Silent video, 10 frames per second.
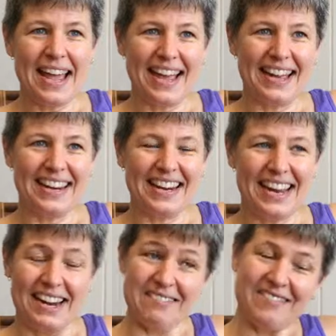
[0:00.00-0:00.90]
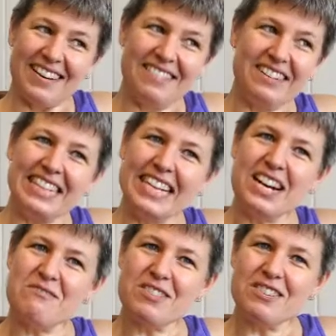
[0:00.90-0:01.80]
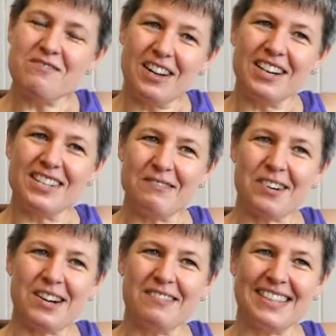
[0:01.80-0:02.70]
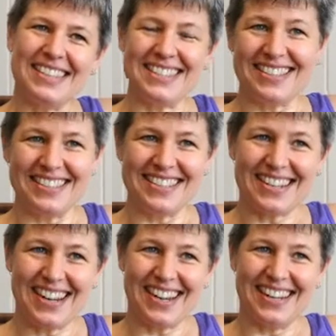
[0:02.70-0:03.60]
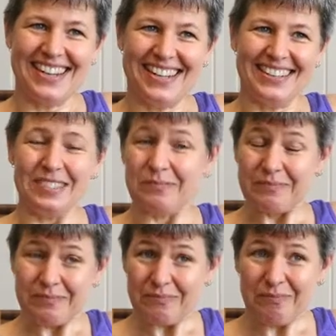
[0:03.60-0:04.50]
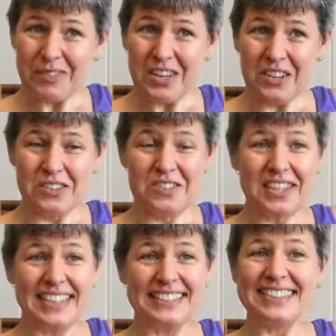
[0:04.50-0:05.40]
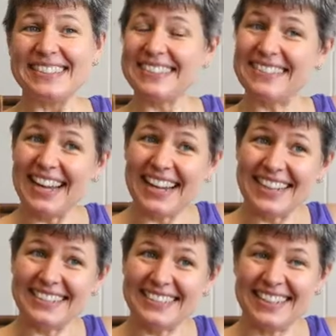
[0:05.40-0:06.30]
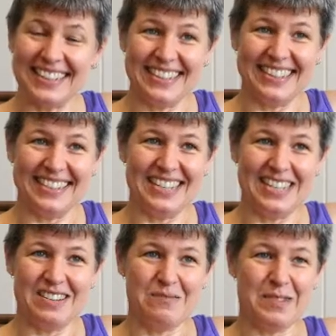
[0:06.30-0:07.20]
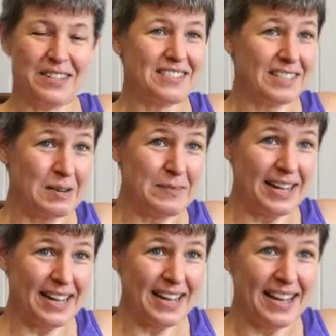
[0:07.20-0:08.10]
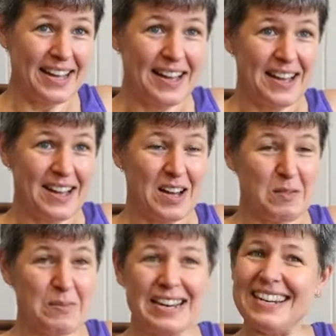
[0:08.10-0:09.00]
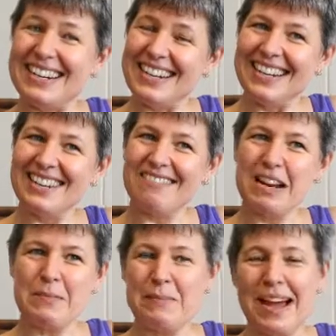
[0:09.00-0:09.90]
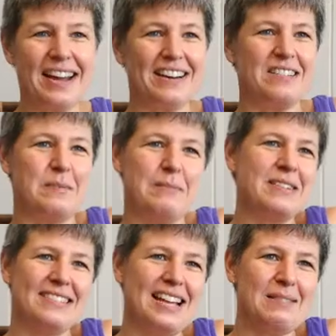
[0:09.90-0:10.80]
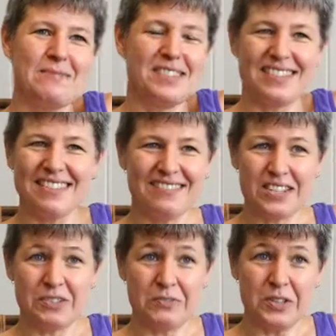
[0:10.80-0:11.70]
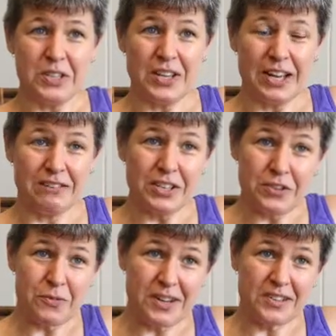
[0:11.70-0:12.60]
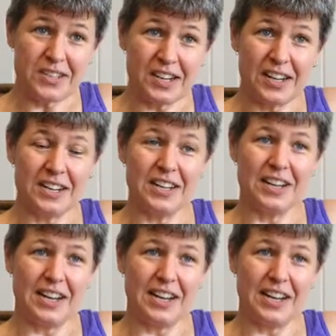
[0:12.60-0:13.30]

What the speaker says: And I really kind of wanted to work with this guy who studies snakes in British Columbia, but he didn't write me back. I don't know, maybe his lab was full. And Richard Wassersug,